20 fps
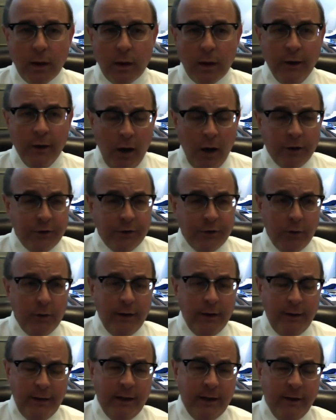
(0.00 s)
And on duty
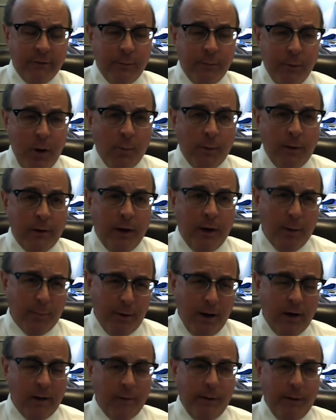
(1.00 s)
at any given moment are probably